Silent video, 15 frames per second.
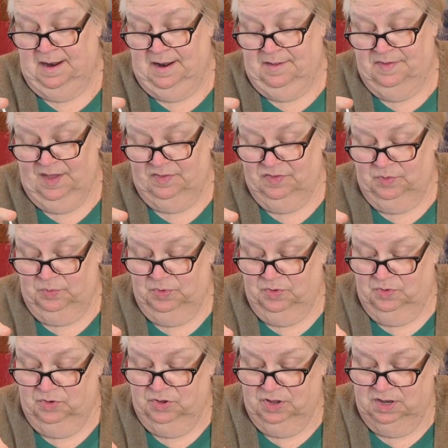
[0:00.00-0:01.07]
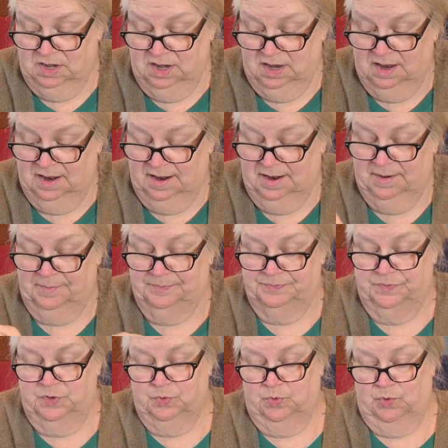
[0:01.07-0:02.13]
that's a real good
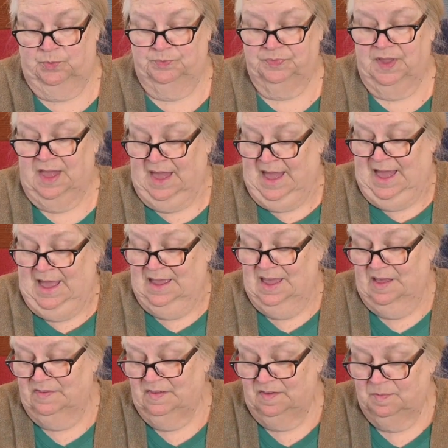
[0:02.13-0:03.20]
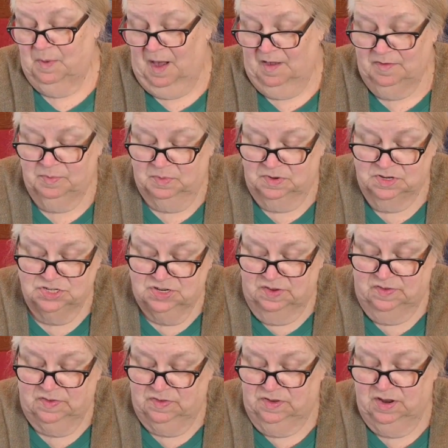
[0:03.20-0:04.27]
tool. Yes, it's possible to
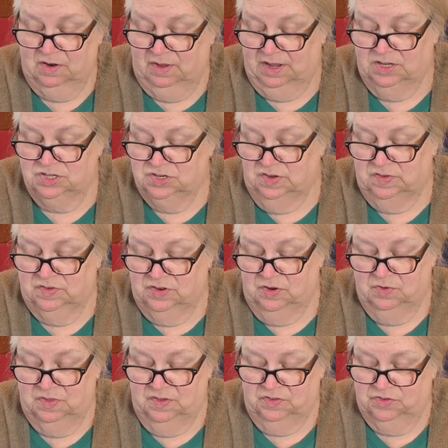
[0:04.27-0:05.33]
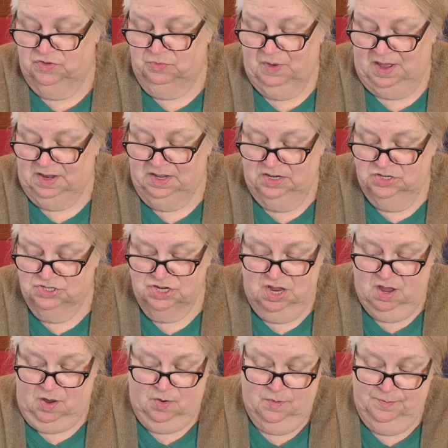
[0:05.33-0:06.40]
just, you know, I could just do this directly to
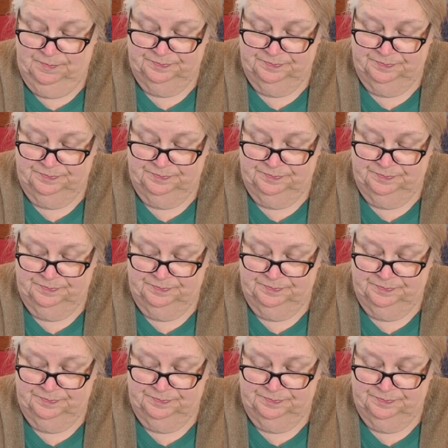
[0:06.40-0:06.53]
Joe.